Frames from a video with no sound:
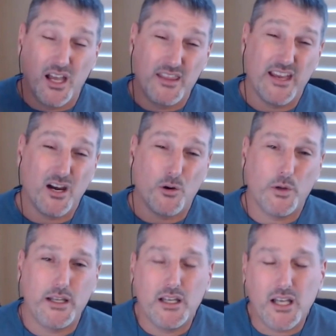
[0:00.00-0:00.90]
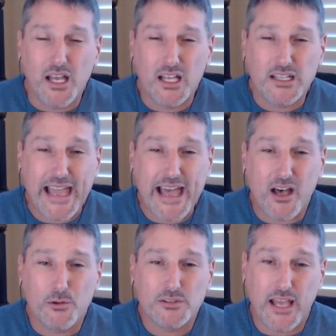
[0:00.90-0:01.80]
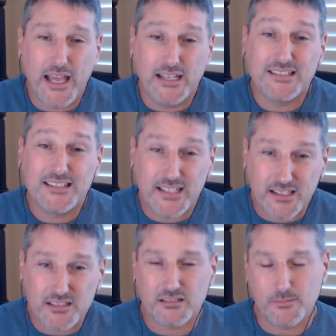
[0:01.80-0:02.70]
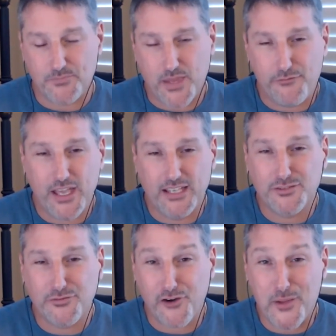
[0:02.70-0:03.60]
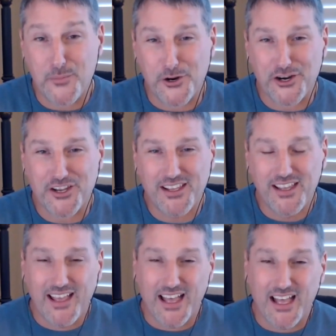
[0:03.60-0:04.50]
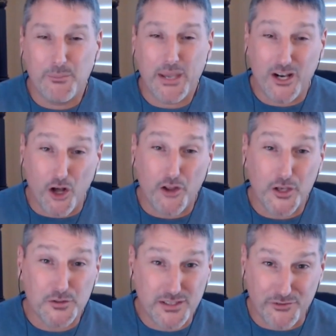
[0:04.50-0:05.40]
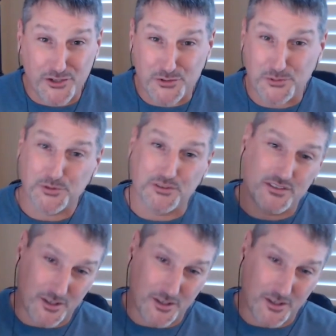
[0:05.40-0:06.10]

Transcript: And there we lay out a 6-phase framework and all those different tools.